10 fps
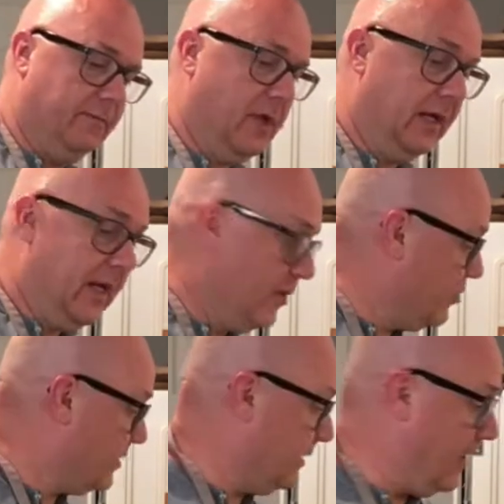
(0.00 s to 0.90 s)
again,
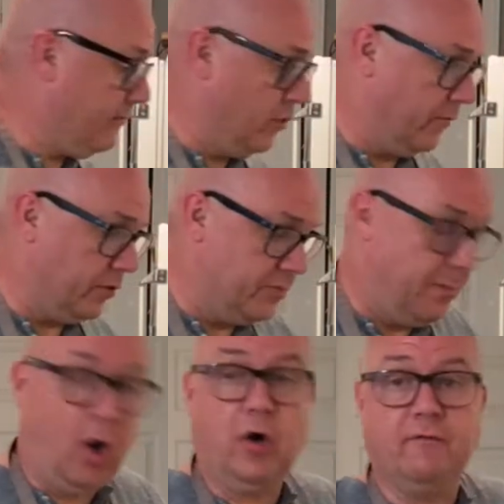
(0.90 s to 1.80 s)
just leftovers,
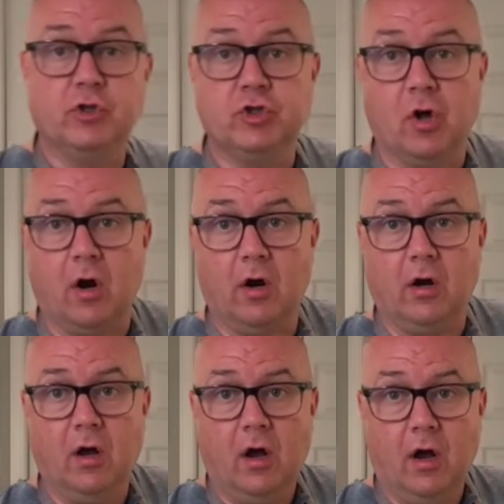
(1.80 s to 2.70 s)
part of a jar
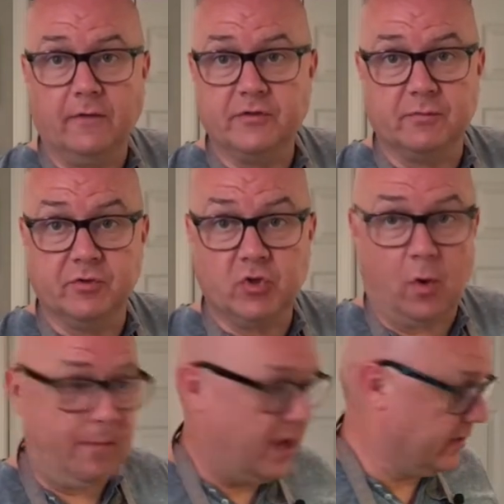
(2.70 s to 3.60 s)
of some
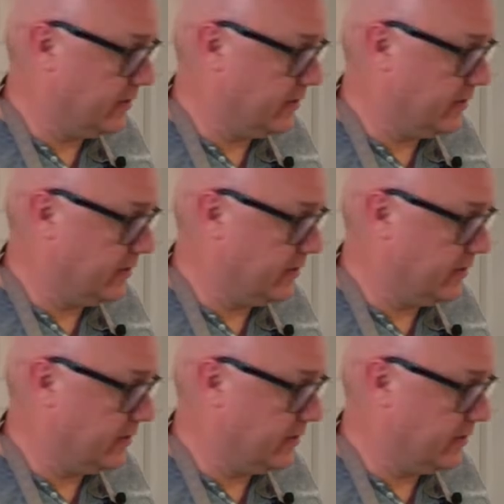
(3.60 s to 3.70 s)
store-bought